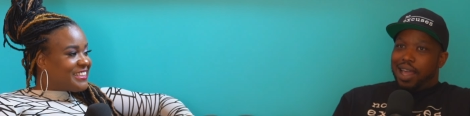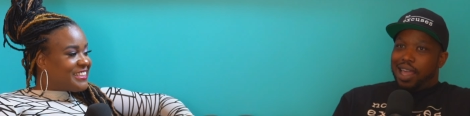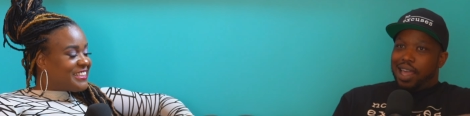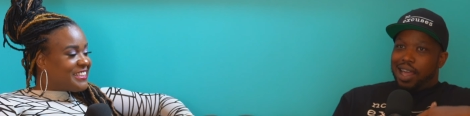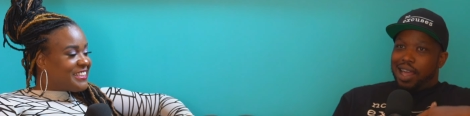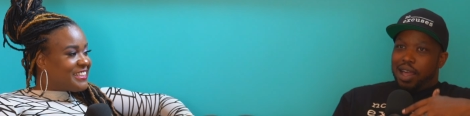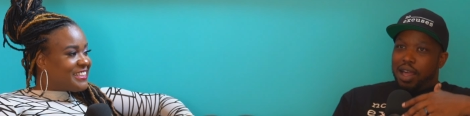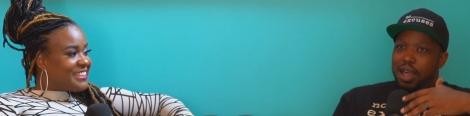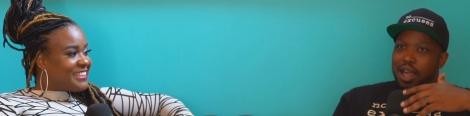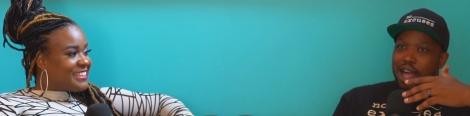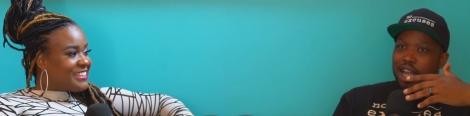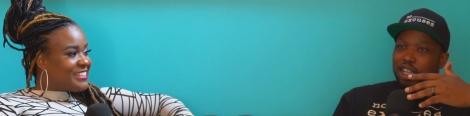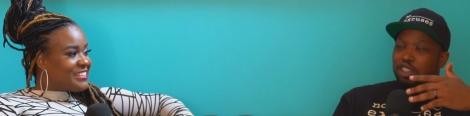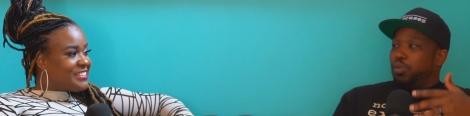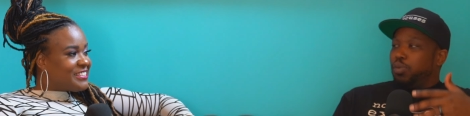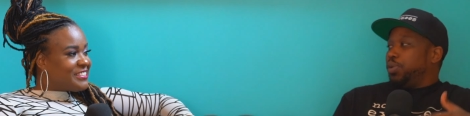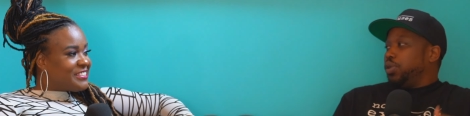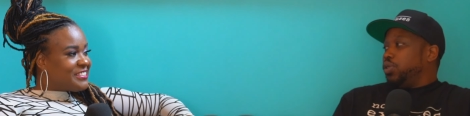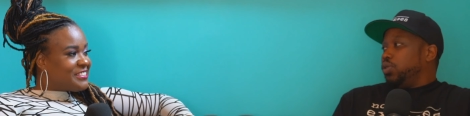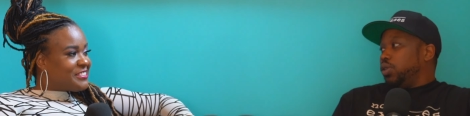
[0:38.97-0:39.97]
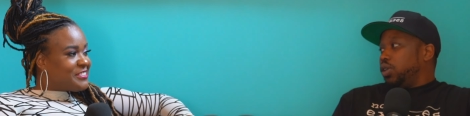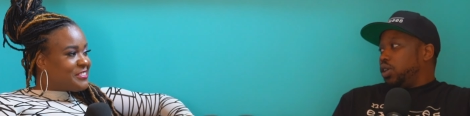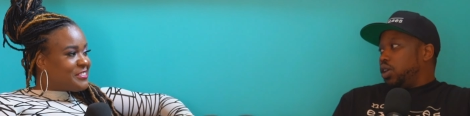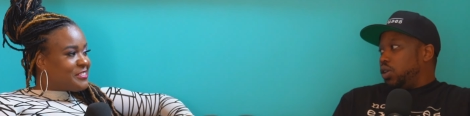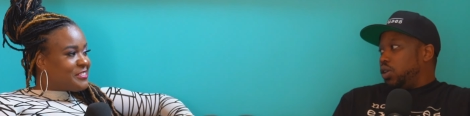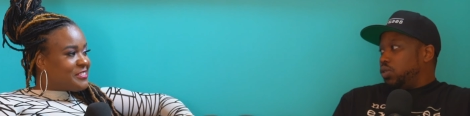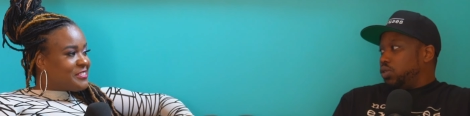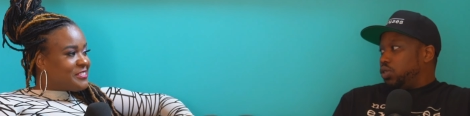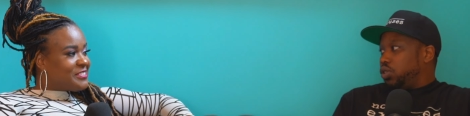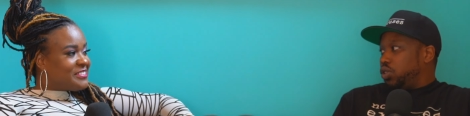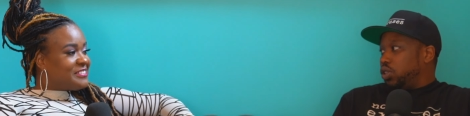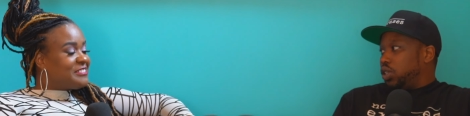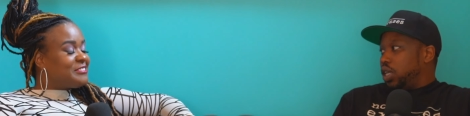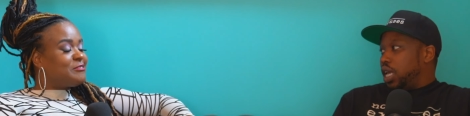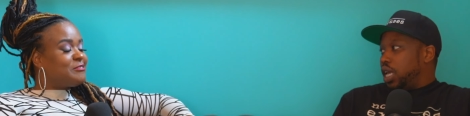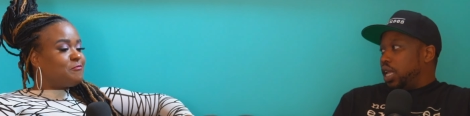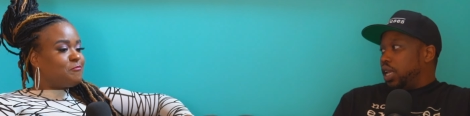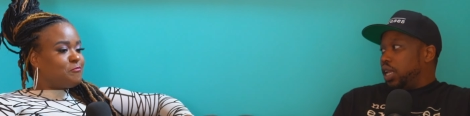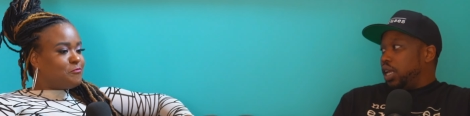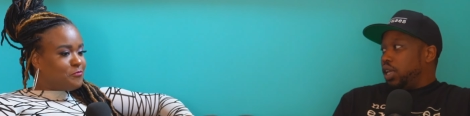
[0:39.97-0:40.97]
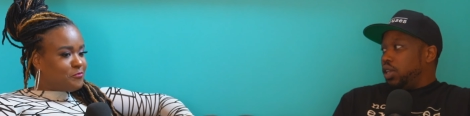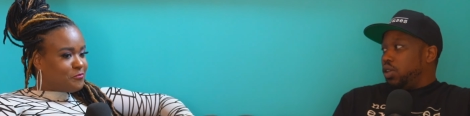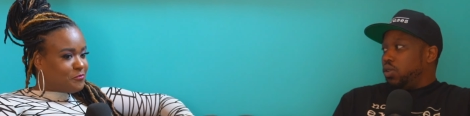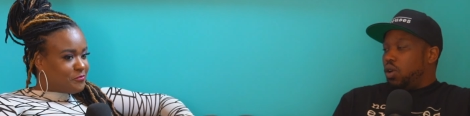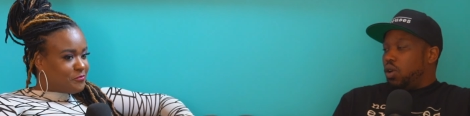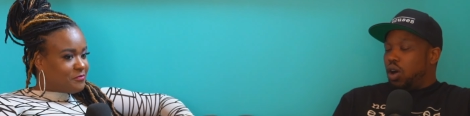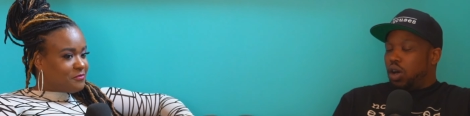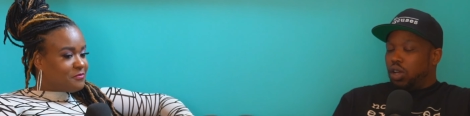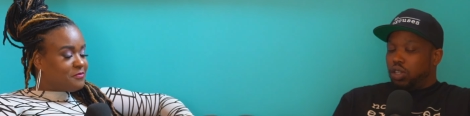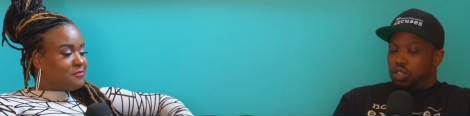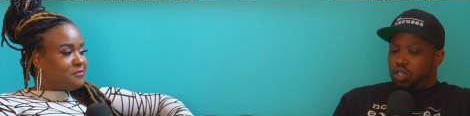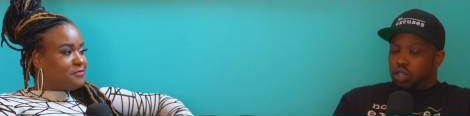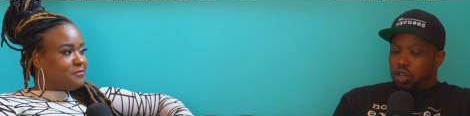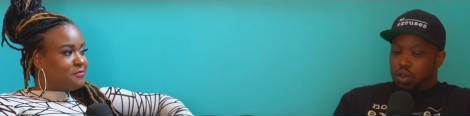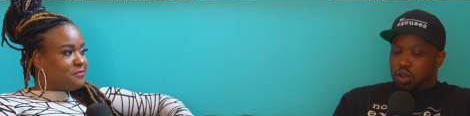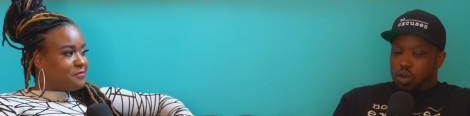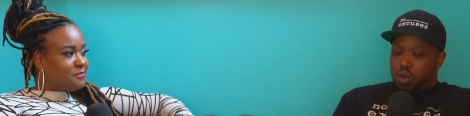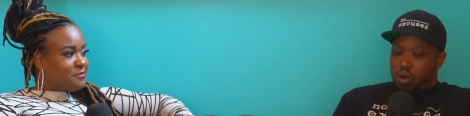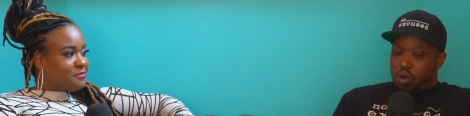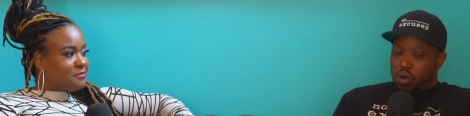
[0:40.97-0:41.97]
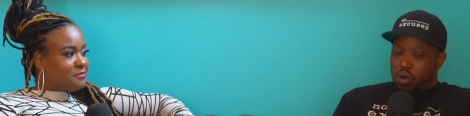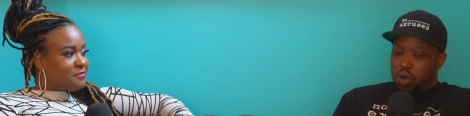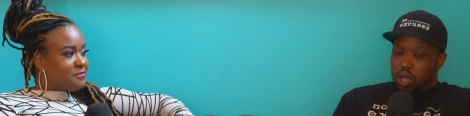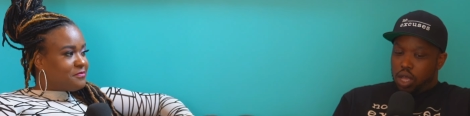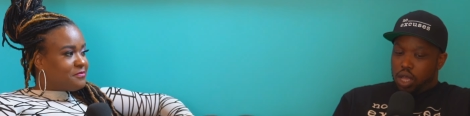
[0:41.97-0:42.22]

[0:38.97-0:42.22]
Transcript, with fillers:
Speaker 1: uh, entrepreneur coach, mm-hmm. and then you also